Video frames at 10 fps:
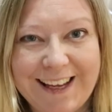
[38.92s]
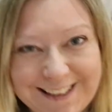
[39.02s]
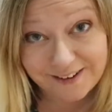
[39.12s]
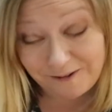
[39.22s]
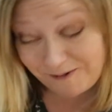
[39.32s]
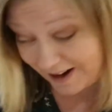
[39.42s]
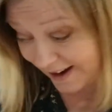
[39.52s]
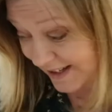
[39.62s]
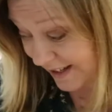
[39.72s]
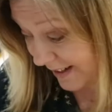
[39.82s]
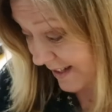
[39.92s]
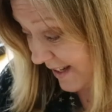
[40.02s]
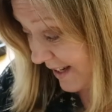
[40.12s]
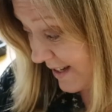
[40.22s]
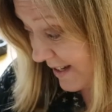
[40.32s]
So I'm really
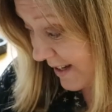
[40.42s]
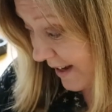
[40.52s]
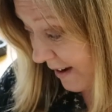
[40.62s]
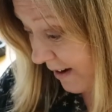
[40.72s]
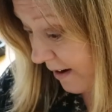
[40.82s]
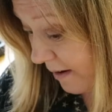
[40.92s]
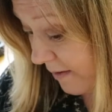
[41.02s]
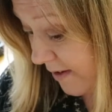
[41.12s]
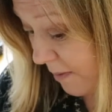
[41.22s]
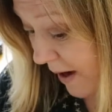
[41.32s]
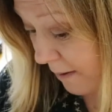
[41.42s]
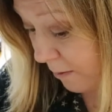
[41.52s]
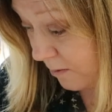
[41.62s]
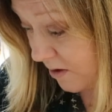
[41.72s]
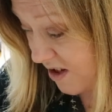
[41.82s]
excited uh, to be
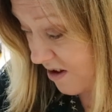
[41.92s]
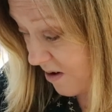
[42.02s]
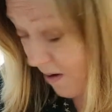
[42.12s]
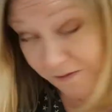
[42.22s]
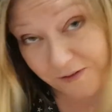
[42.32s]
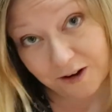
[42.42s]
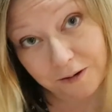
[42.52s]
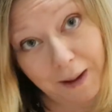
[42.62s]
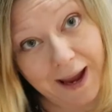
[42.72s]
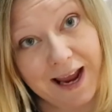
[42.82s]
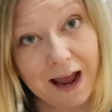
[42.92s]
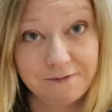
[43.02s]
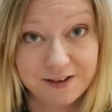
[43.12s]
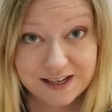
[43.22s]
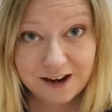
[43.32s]
able to film a, a
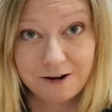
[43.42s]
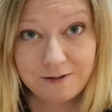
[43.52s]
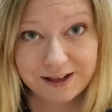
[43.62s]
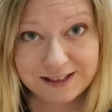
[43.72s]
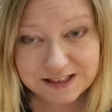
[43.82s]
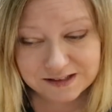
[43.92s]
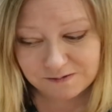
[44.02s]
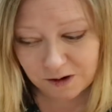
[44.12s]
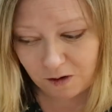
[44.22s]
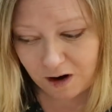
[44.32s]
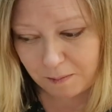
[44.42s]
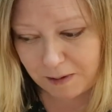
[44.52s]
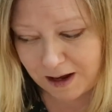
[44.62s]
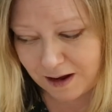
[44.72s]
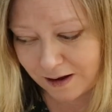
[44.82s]
video that doesn't require
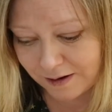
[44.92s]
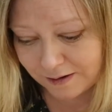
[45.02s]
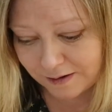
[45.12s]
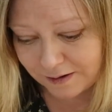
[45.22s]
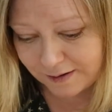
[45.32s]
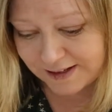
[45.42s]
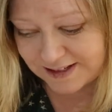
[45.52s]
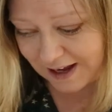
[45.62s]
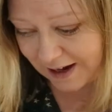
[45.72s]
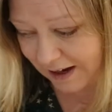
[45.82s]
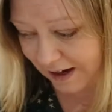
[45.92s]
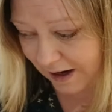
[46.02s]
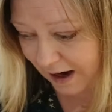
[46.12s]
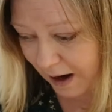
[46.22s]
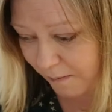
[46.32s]
me stacking
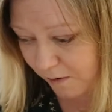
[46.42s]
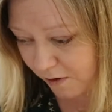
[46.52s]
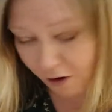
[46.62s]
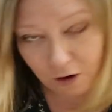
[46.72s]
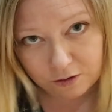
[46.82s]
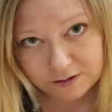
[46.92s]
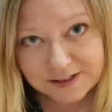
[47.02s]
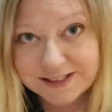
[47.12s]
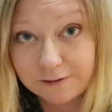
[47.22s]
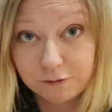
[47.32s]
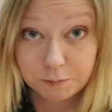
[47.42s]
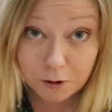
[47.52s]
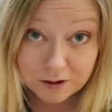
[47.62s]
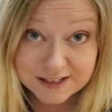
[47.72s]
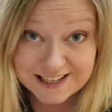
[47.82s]
a camera on several
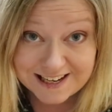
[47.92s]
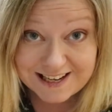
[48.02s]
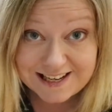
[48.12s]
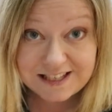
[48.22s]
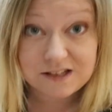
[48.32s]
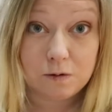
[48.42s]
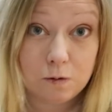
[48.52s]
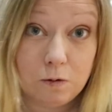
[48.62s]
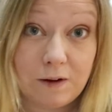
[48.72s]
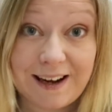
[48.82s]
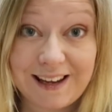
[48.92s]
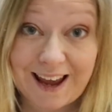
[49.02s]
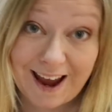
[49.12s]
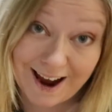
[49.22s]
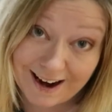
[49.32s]
boxes or getting
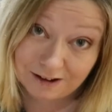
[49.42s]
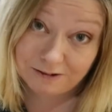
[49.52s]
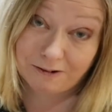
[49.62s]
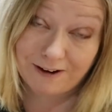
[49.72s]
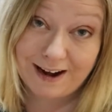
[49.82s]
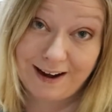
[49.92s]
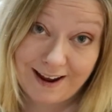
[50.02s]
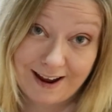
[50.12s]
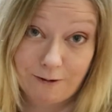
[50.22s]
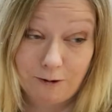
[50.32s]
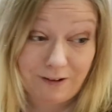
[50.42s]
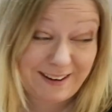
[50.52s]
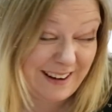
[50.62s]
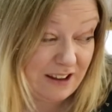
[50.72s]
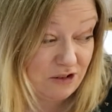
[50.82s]
it angled correctly or
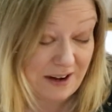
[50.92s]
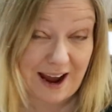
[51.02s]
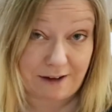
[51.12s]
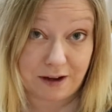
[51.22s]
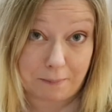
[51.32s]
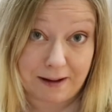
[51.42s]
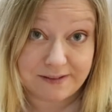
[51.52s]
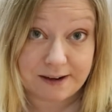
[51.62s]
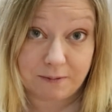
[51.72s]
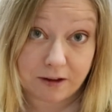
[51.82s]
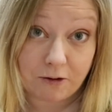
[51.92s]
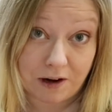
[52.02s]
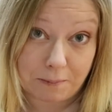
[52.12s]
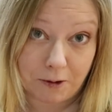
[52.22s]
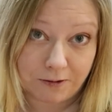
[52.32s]
literally having a meltdown with a
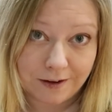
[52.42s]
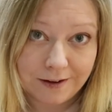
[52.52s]
GorillaPod.